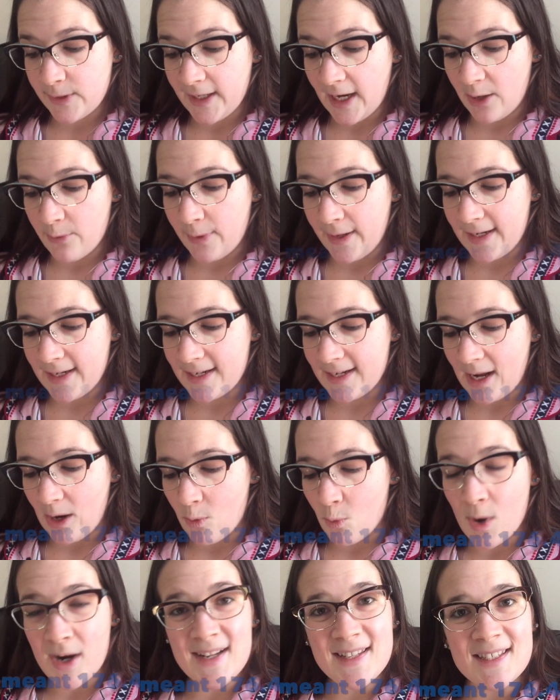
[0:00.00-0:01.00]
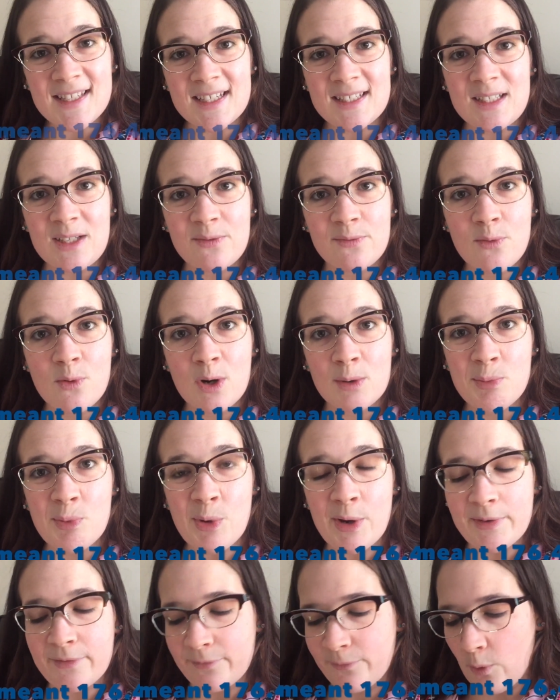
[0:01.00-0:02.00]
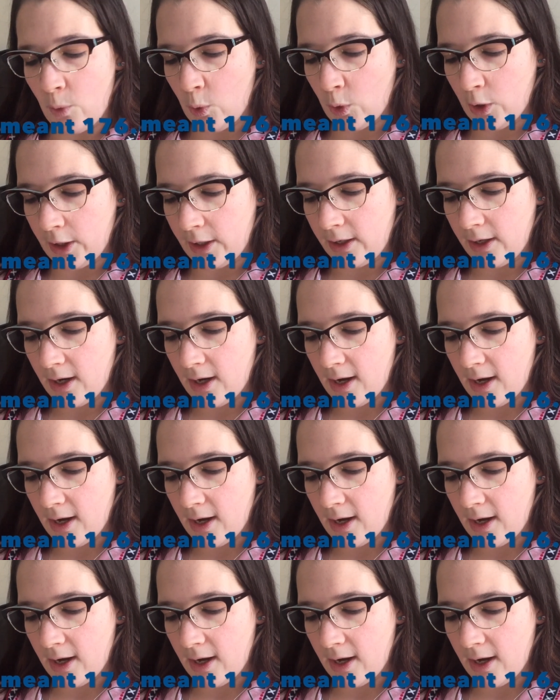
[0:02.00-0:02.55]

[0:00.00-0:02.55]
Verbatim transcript: week I weighed in at 164.4.